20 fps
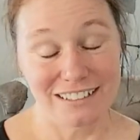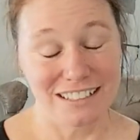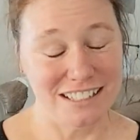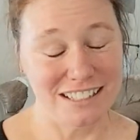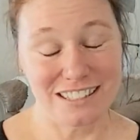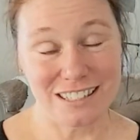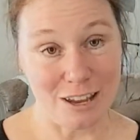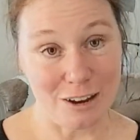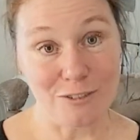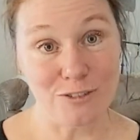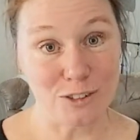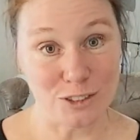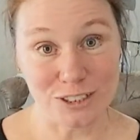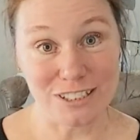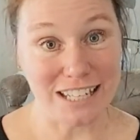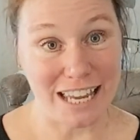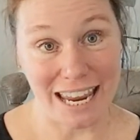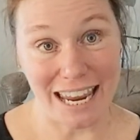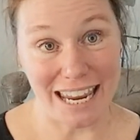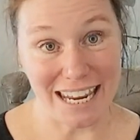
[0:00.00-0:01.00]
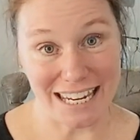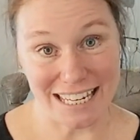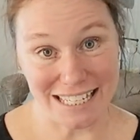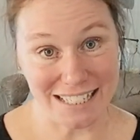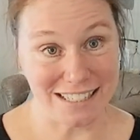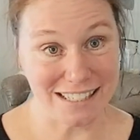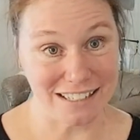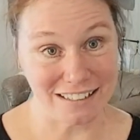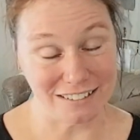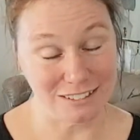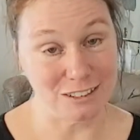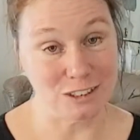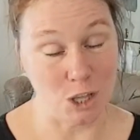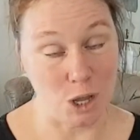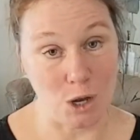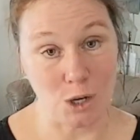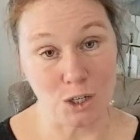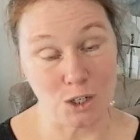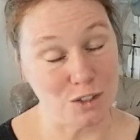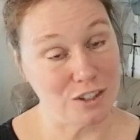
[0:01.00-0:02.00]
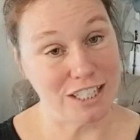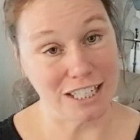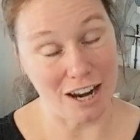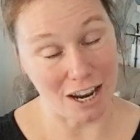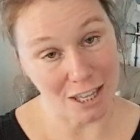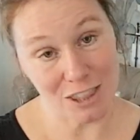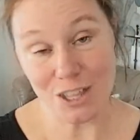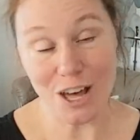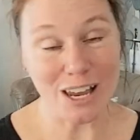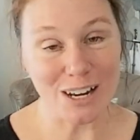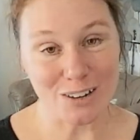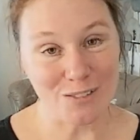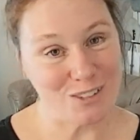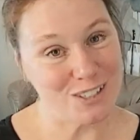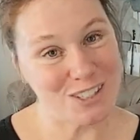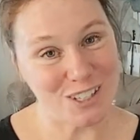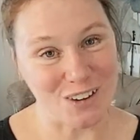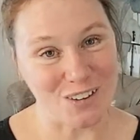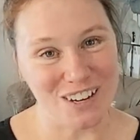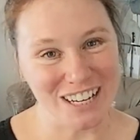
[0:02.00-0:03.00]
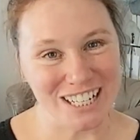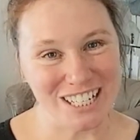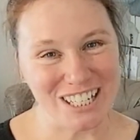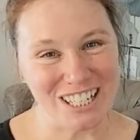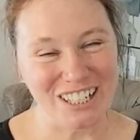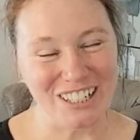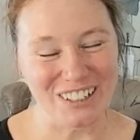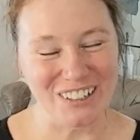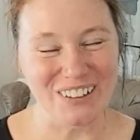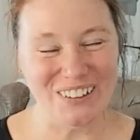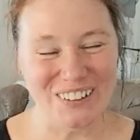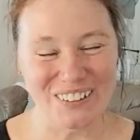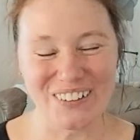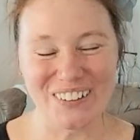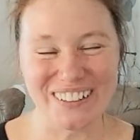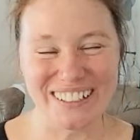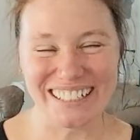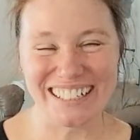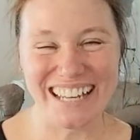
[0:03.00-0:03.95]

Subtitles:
several days longer than I thought it was going to.